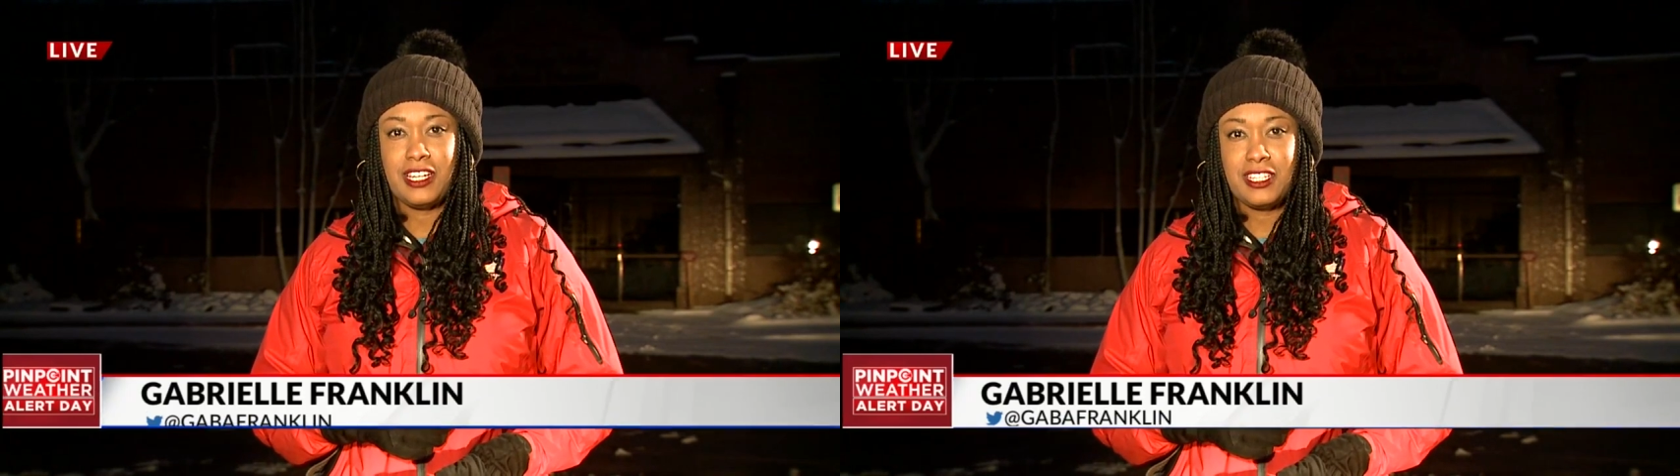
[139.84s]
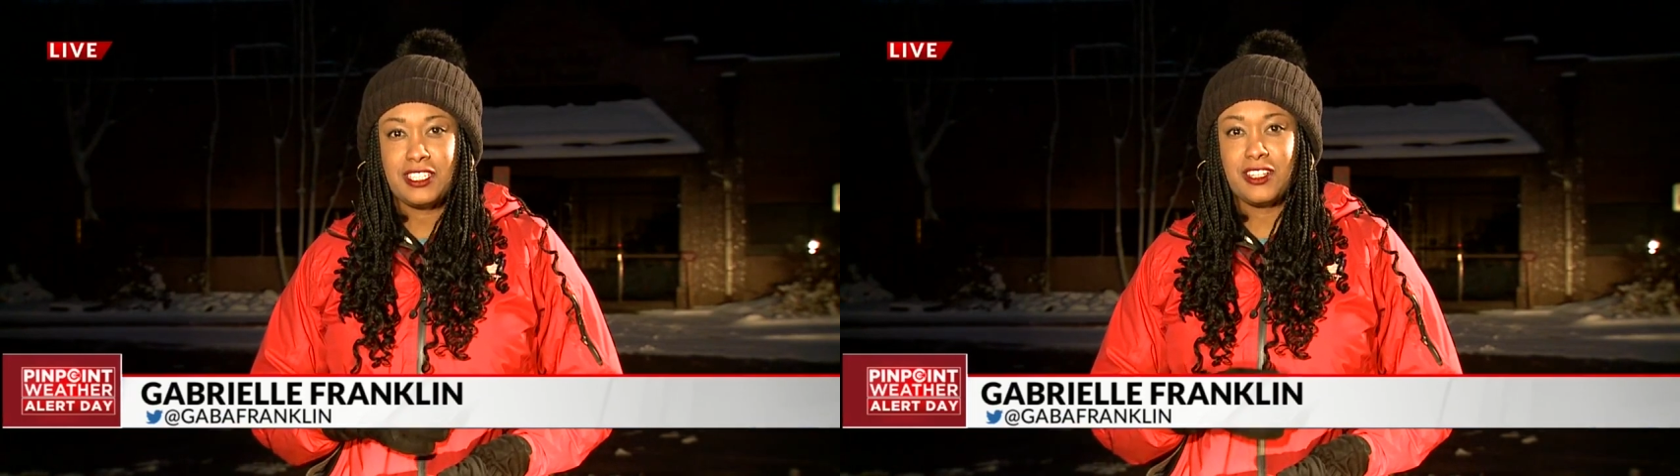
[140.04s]

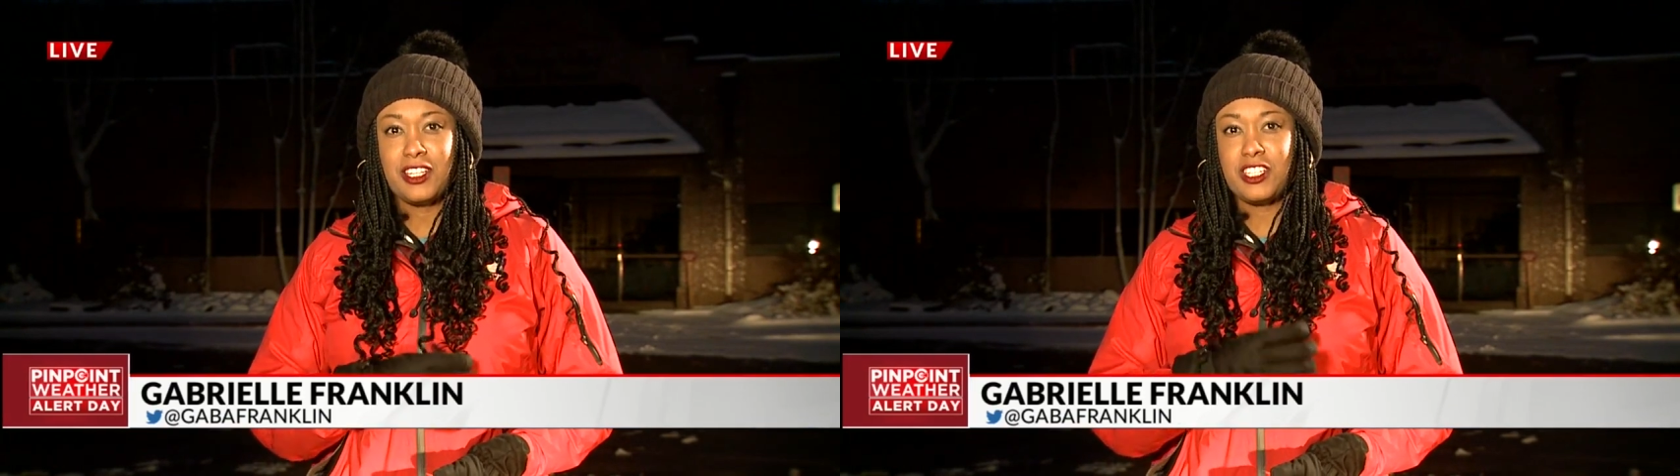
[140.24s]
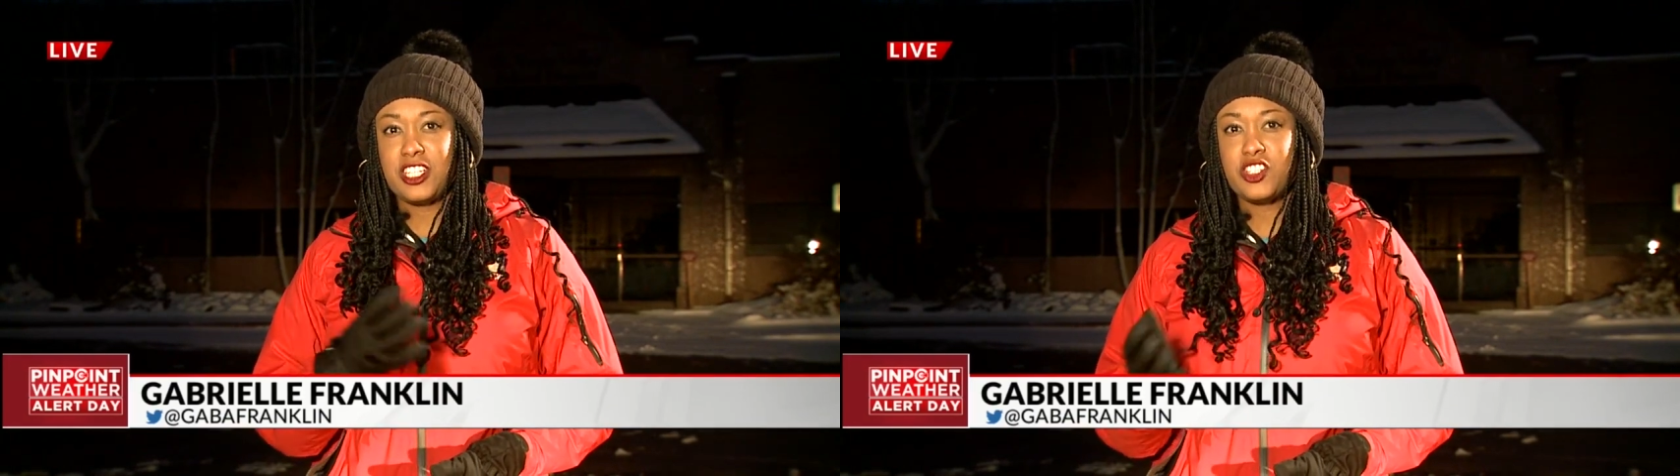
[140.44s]
So
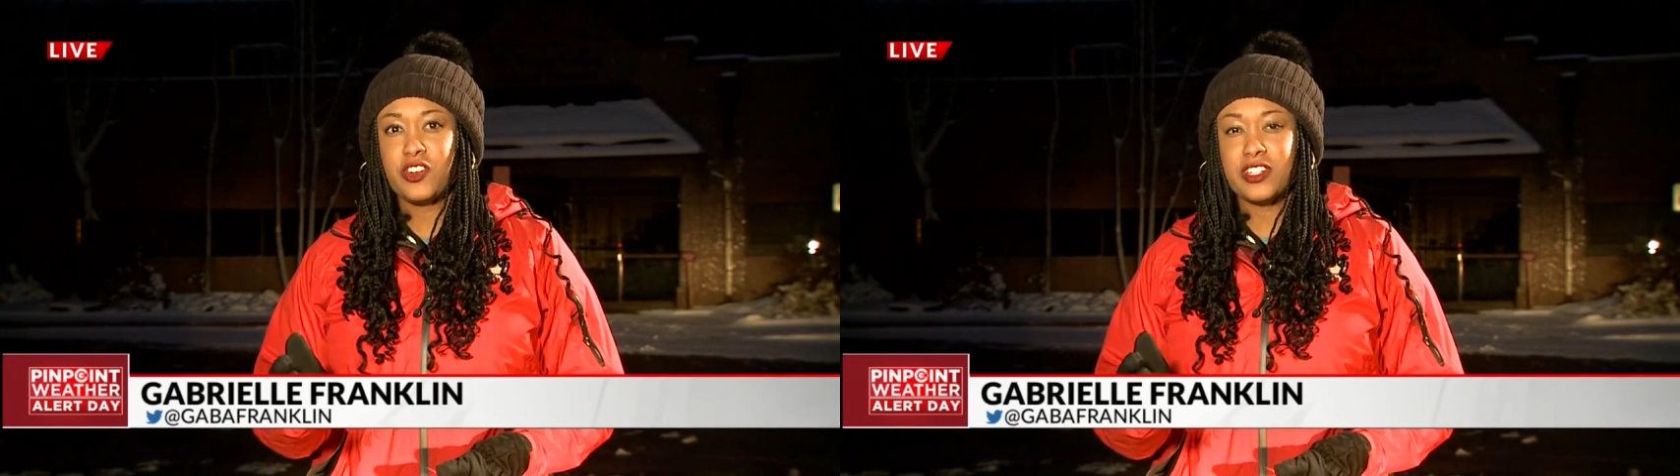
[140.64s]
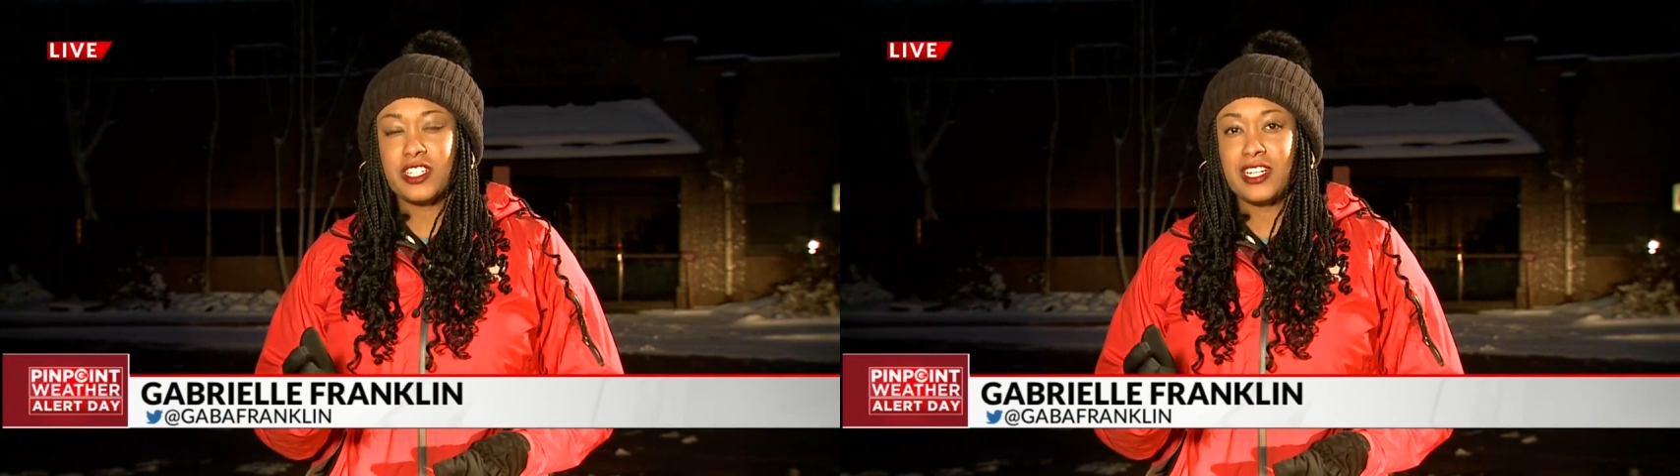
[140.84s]
the
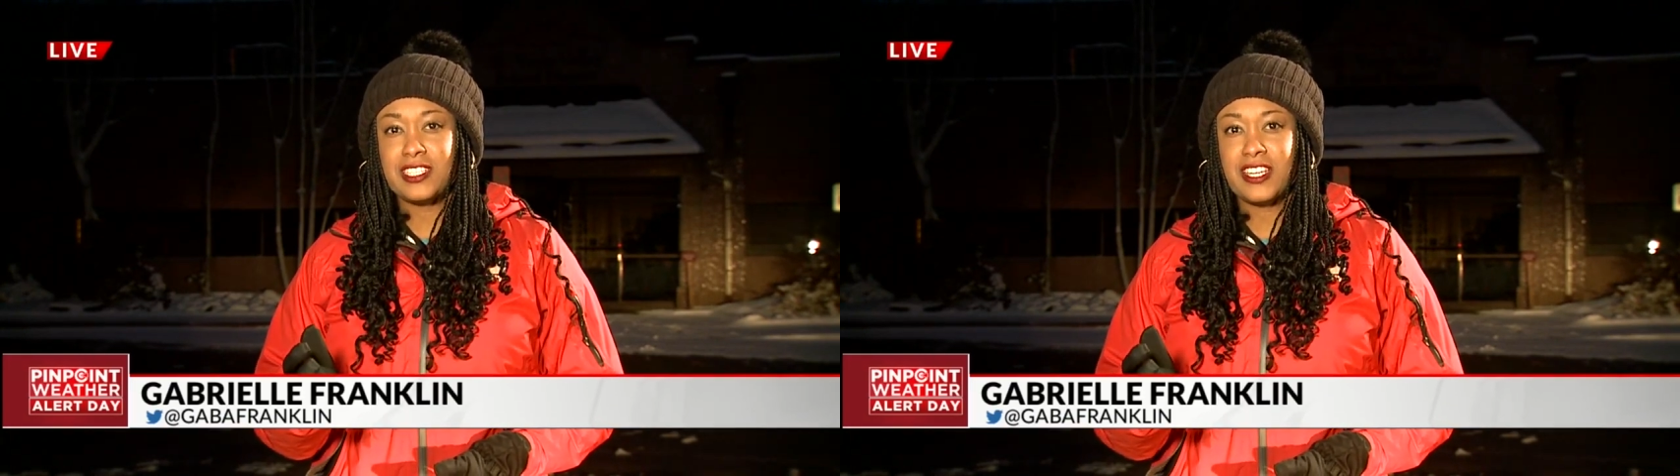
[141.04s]
district does